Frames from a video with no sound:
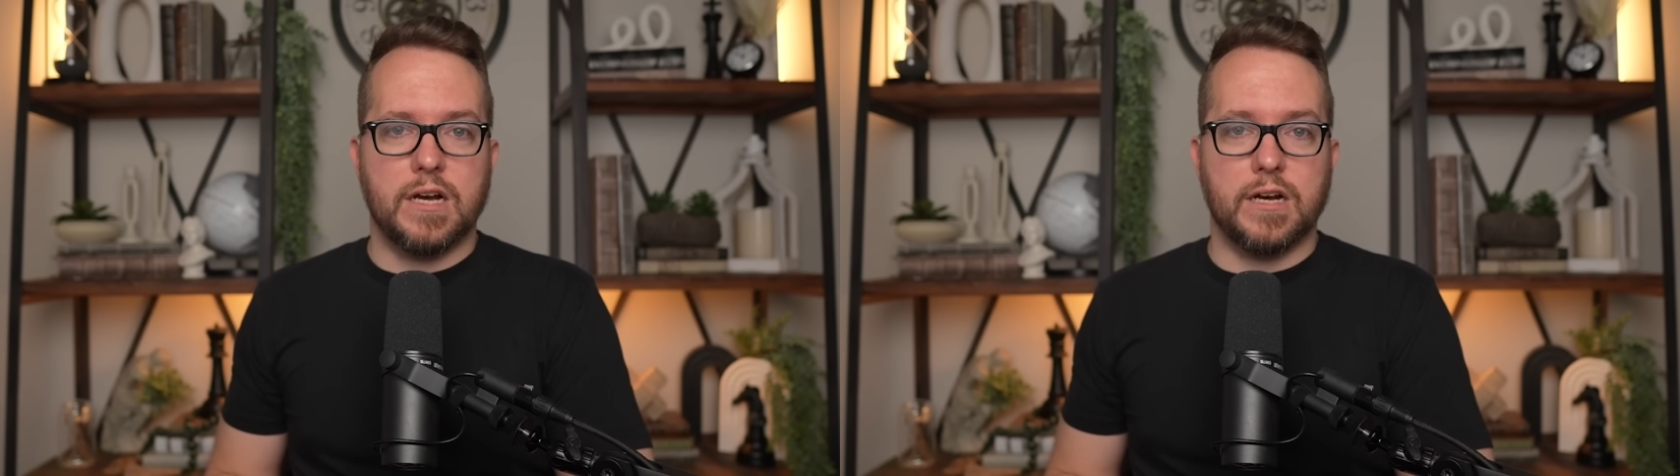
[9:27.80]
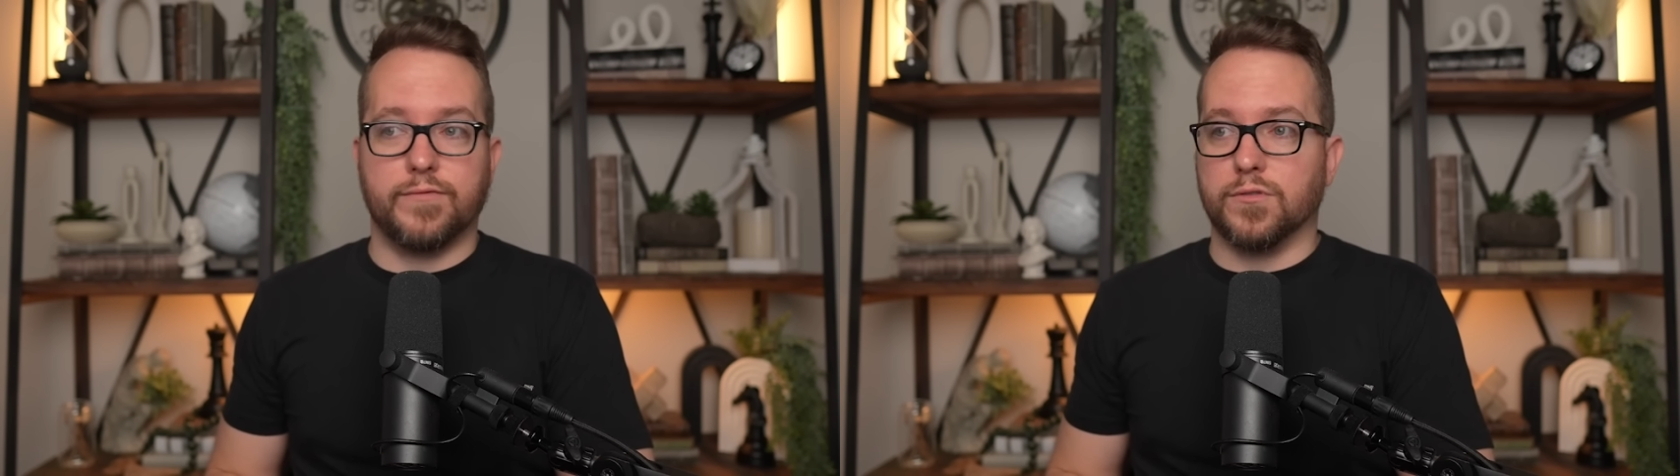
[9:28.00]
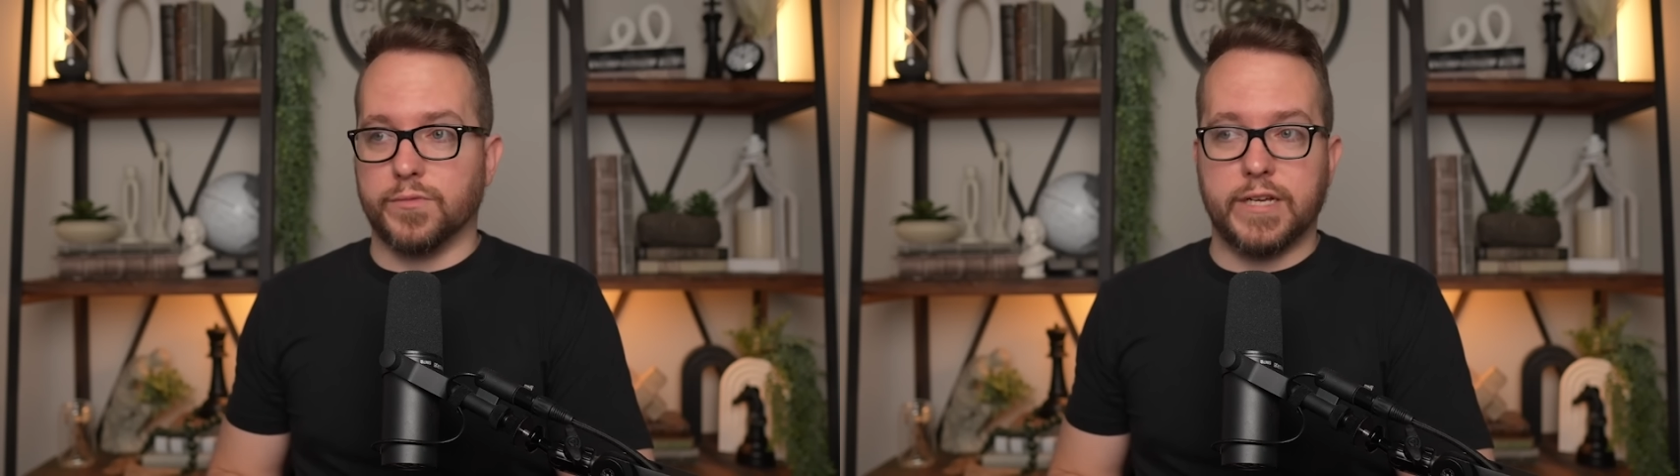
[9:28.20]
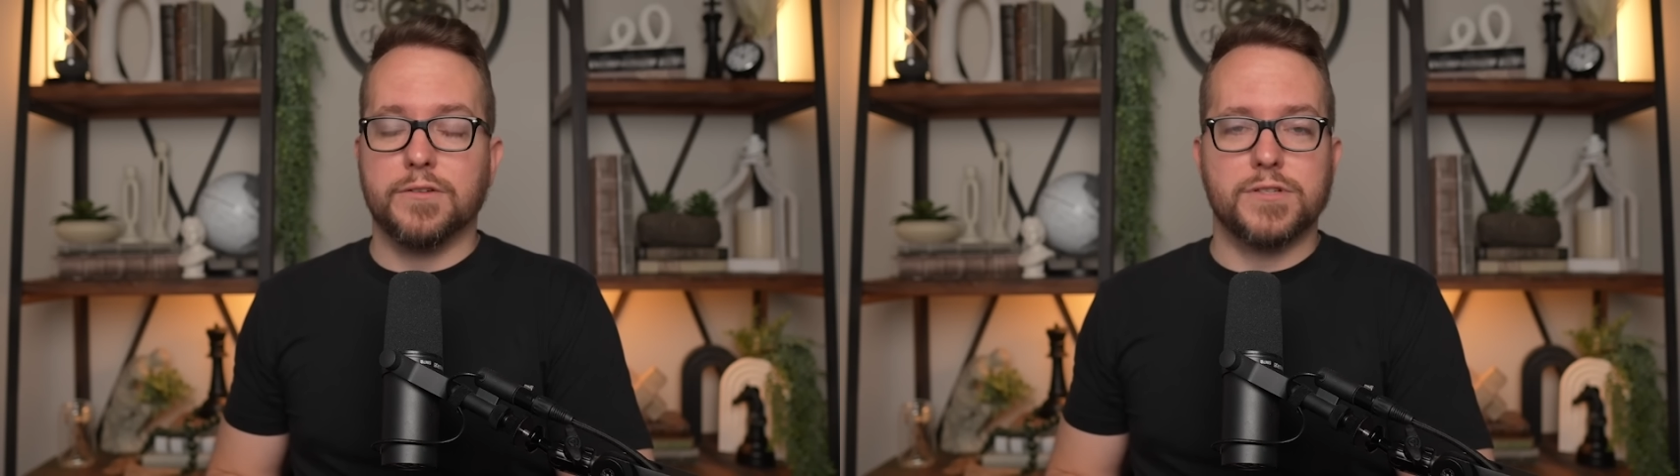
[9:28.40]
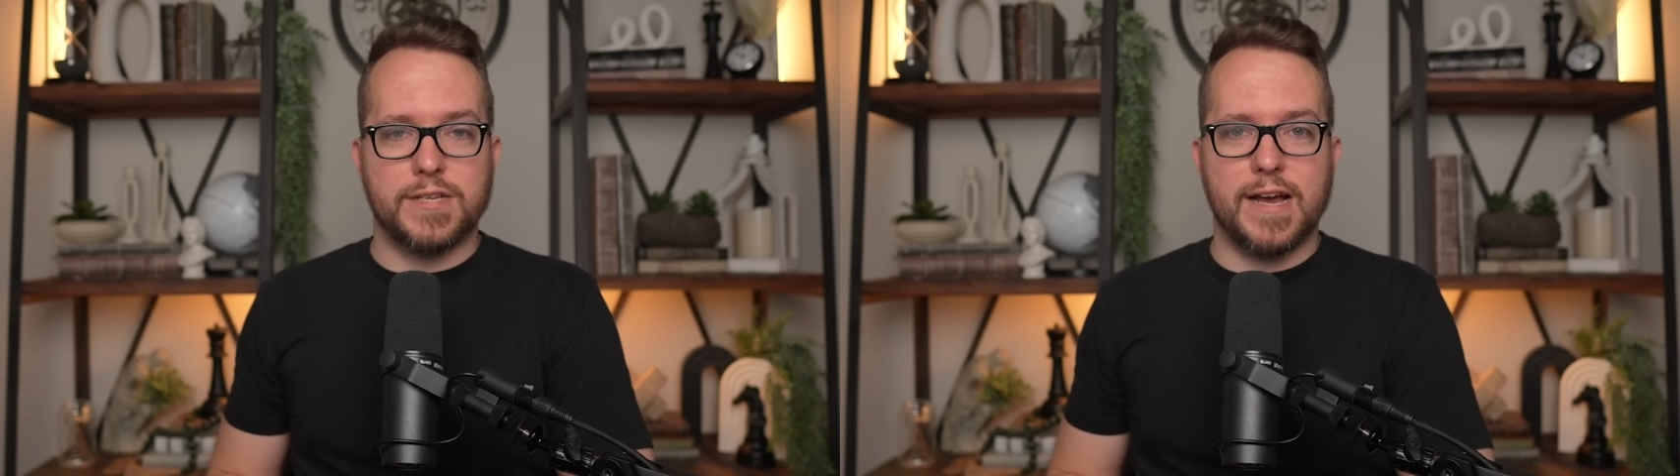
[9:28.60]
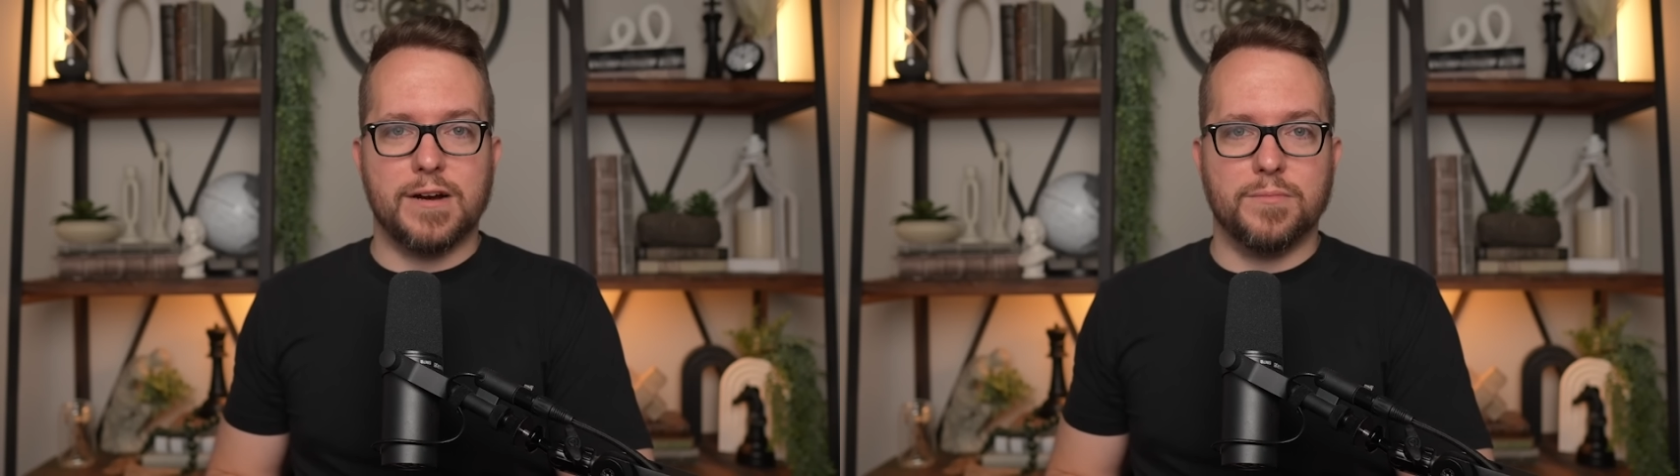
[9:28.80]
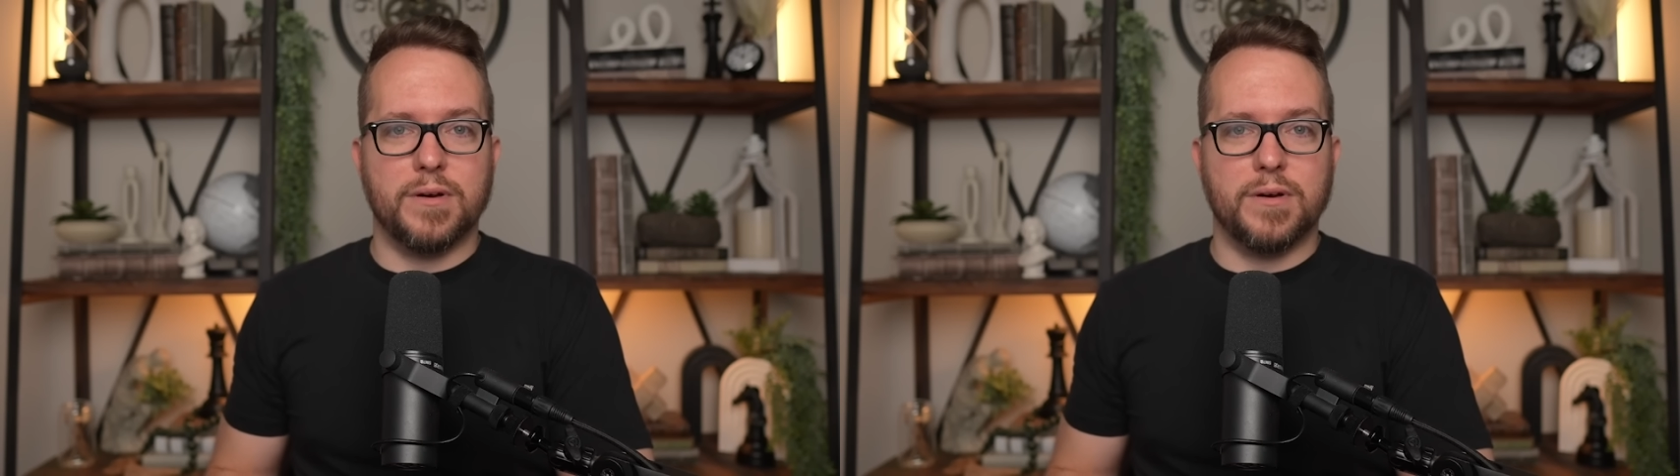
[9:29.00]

uh, for years now.